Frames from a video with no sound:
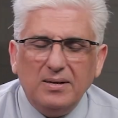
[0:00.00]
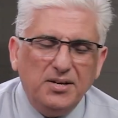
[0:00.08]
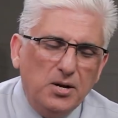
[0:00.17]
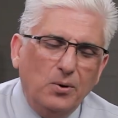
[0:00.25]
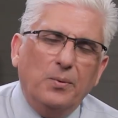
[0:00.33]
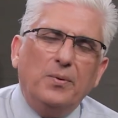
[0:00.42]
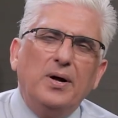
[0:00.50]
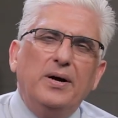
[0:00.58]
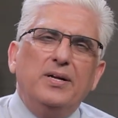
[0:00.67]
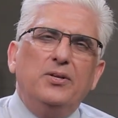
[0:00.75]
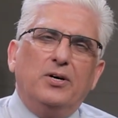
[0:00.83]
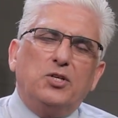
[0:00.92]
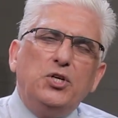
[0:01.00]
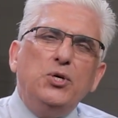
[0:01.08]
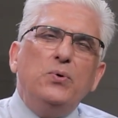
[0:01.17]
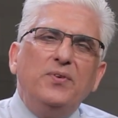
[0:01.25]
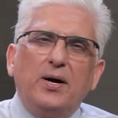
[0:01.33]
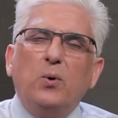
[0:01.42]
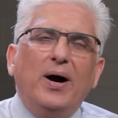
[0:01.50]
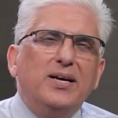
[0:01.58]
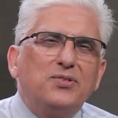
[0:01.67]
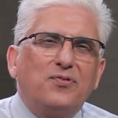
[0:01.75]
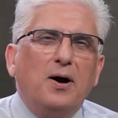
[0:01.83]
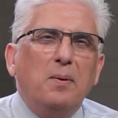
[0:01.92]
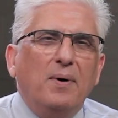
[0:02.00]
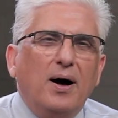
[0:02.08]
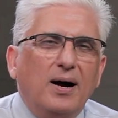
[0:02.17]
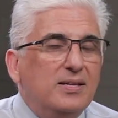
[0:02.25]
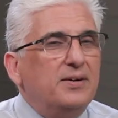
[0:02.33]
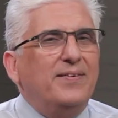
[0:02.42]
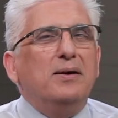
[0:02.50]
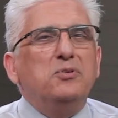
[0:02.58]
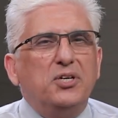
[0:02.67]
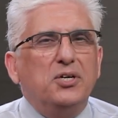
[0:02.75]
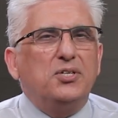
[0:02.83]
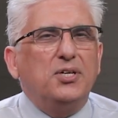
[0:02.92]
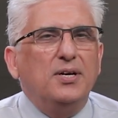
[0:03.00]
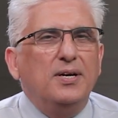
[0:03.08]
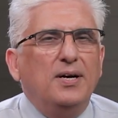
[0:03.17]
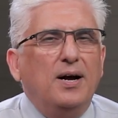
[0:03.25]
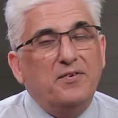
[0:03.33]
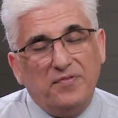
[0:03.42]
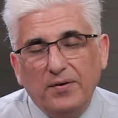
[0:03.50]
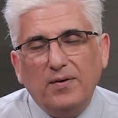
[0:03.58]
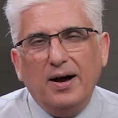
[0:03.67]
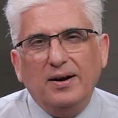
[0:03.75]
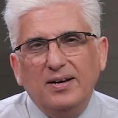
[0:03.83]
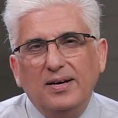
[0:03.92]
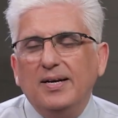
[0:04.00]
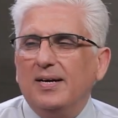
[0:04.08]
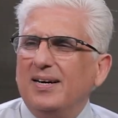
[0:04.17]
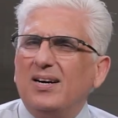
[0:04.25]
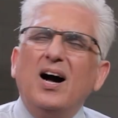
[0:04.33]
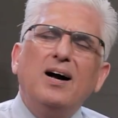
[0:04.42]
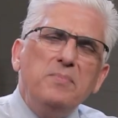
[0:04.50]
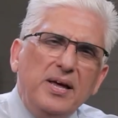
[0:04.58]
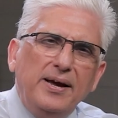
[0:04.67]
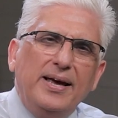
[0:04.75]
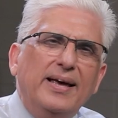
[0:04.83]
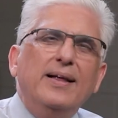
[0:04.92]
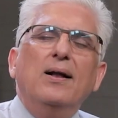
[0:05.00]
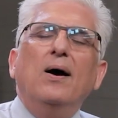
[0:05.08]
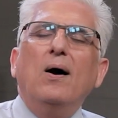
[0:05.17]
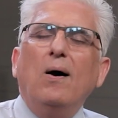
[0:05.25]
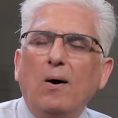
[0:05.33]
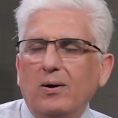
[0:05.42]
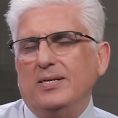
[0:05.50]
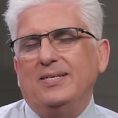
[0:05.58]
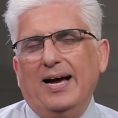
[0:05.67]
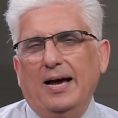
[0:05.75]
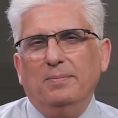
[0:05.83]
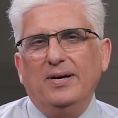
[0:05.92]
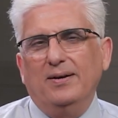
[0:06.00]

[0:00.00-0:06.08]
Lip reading: You know, there are two requests from Underground Church of Iran coming in all the time.